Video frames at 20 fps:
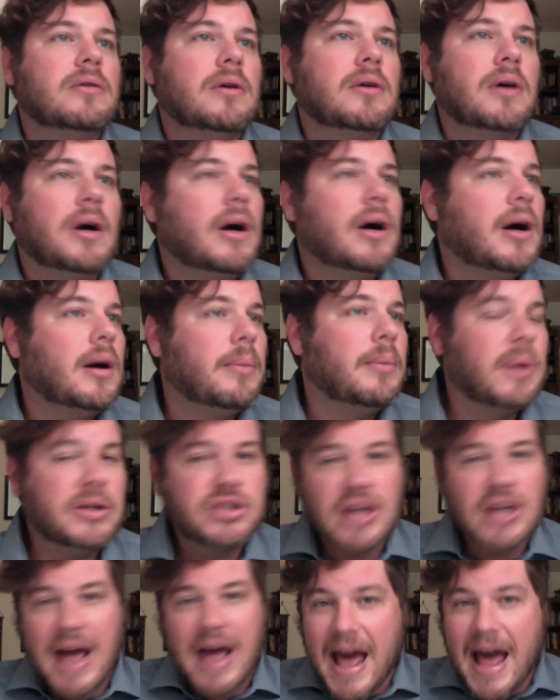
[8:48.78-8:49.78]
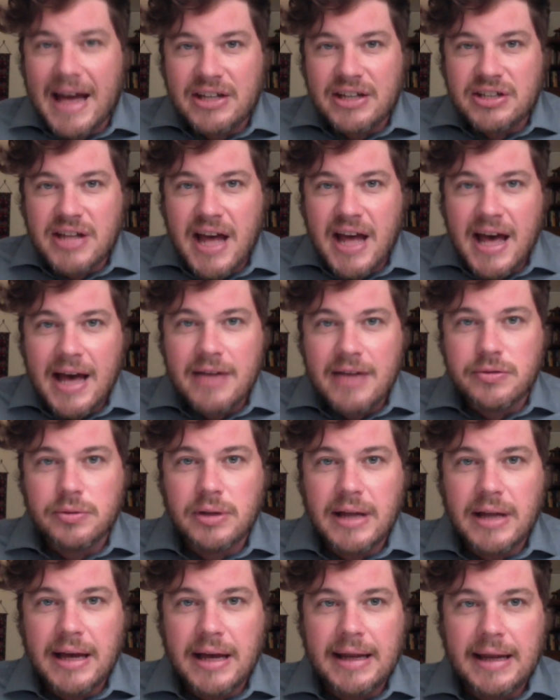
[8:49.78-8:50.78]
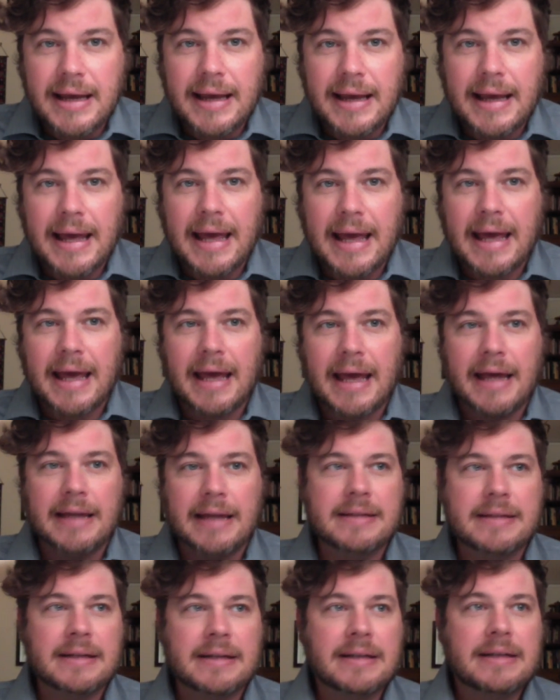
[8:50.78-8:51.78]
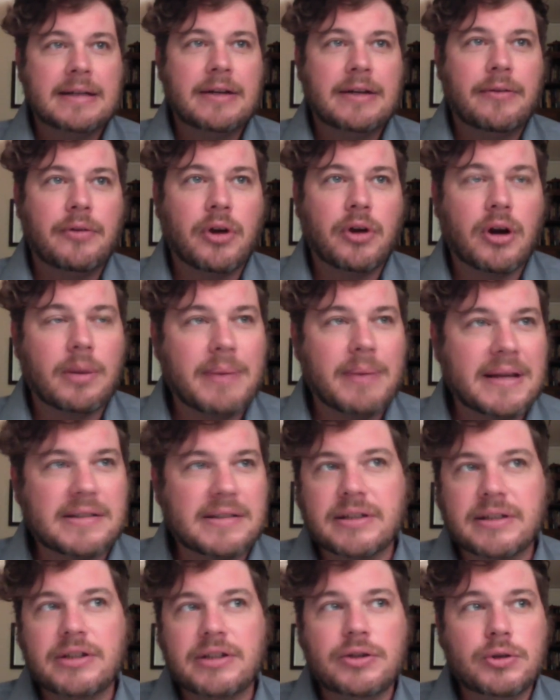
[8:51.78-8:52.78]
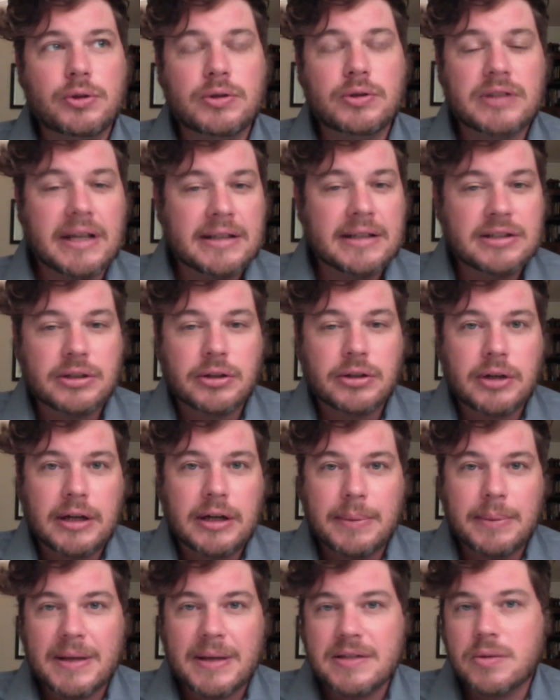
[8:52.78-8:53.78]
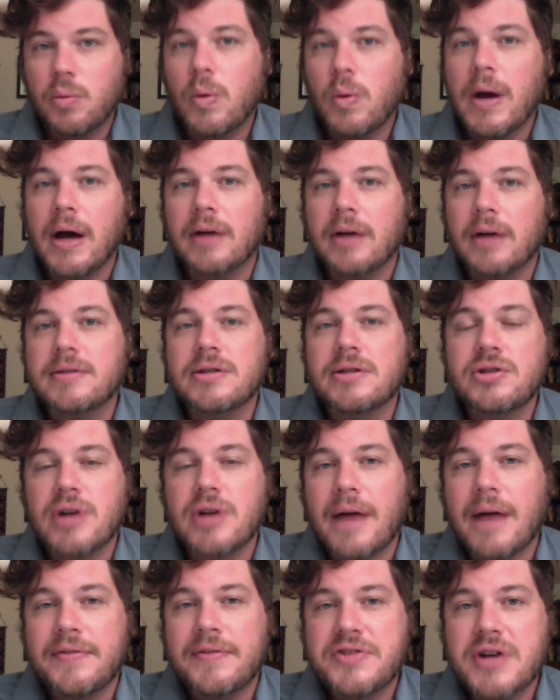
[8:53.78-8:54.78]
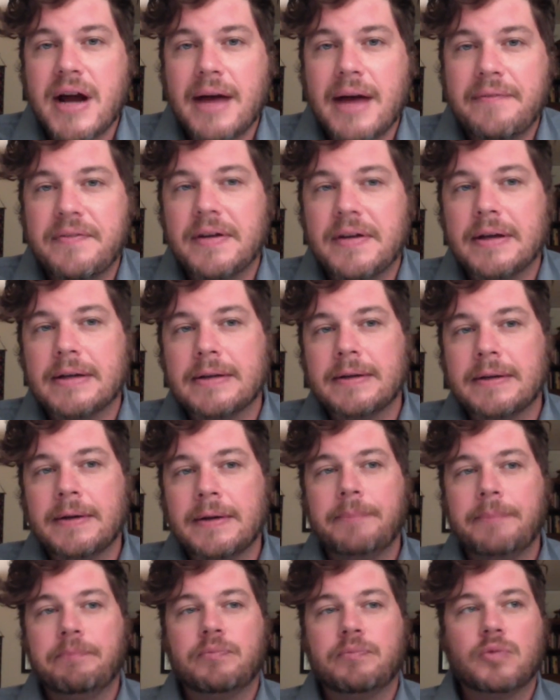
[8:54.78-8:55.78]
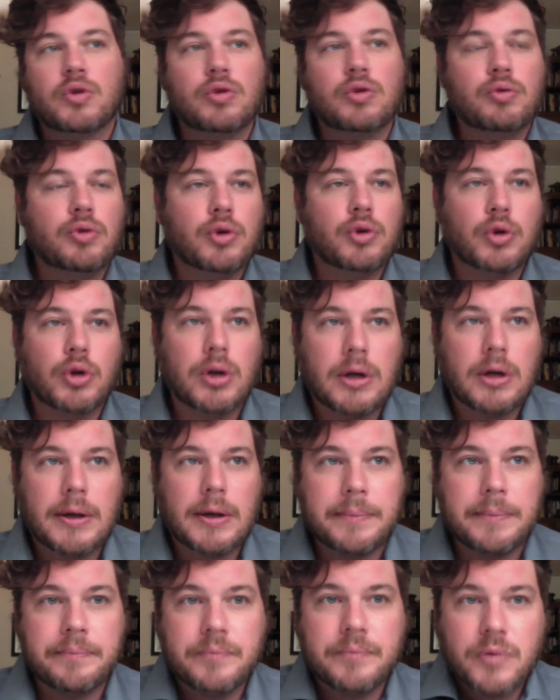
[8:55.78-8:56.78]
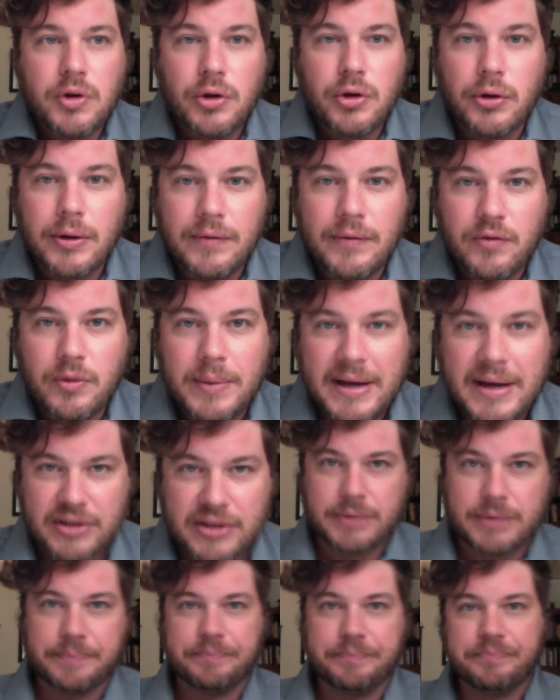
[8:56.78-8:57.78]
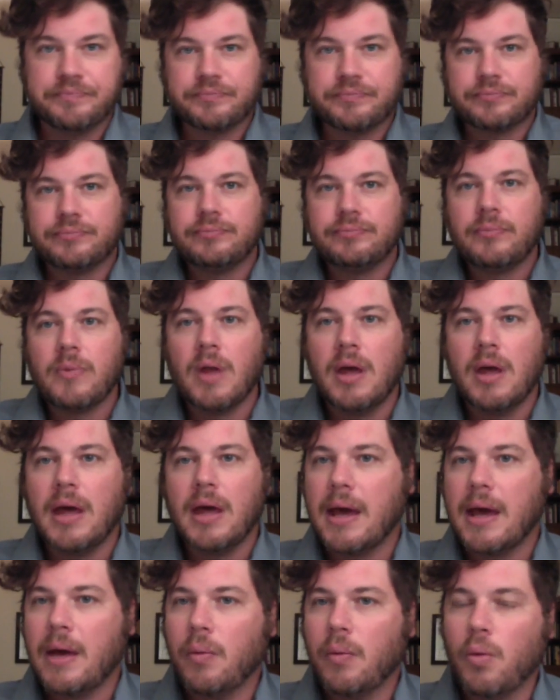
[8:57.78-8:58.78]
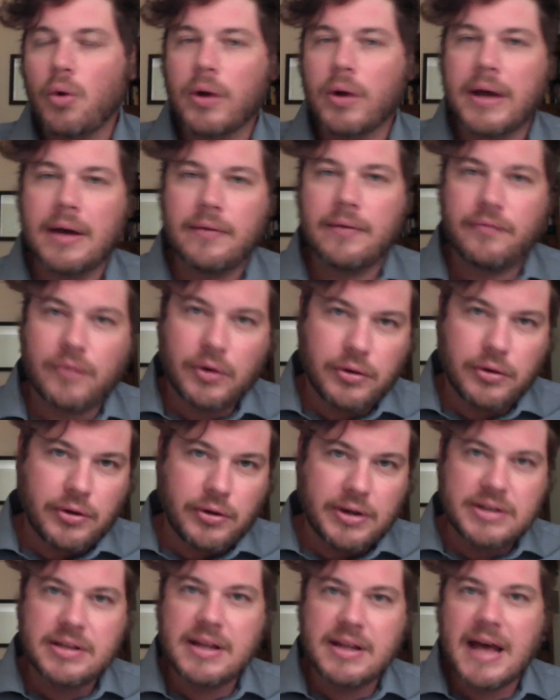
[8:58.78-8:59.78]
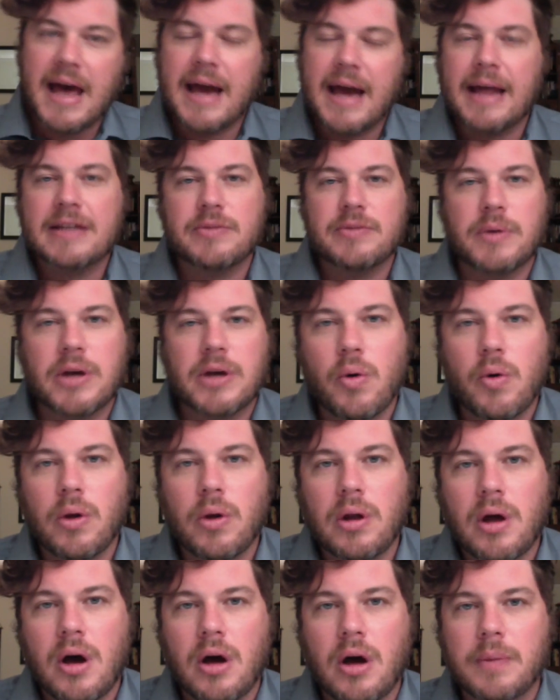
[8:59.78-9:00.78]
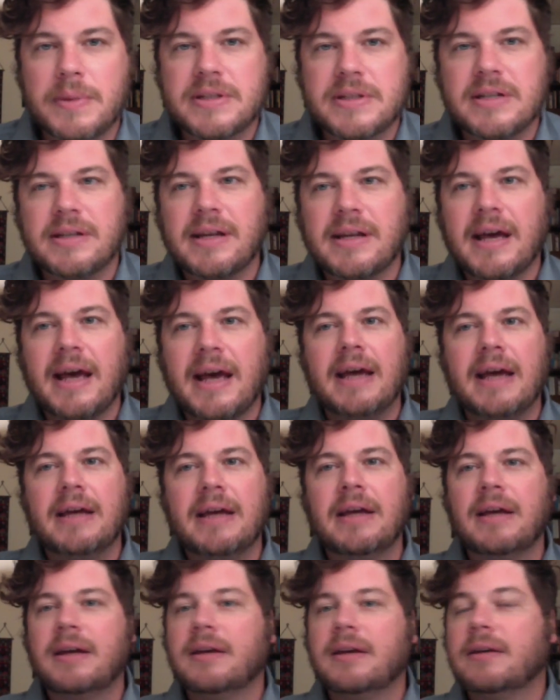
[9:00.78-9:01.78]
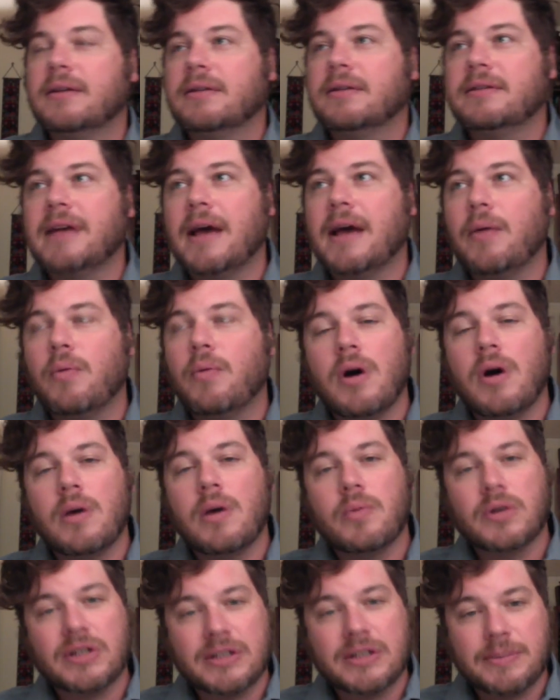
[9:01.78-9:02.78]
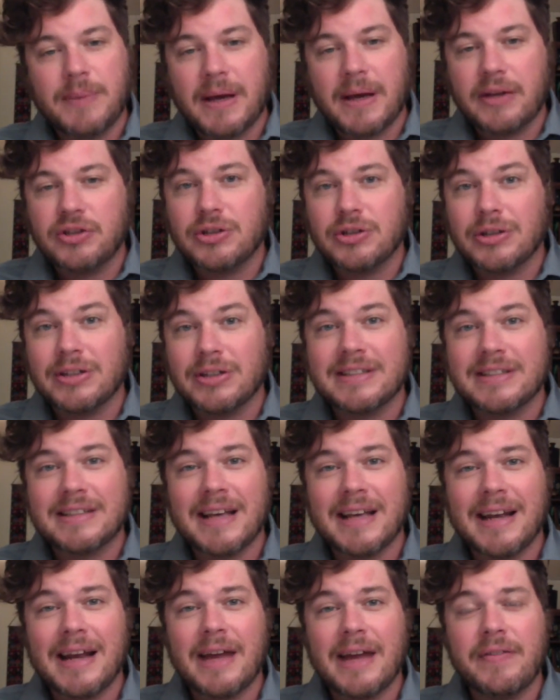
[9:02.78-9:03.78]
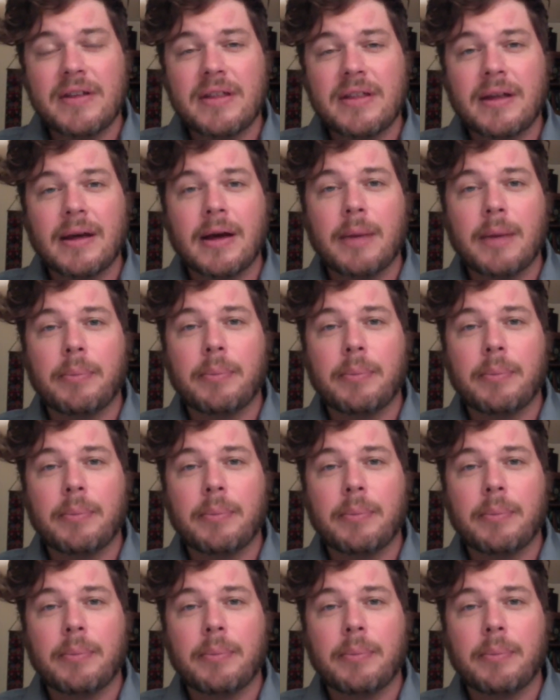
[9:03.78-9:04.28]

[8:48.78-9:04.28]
a bunch of hashtags relating, and you're going to basically use Instagram as well to drive traffic to your information. And we'll get further into that as we go along, but today, Day 1, we're just making sure to set everything up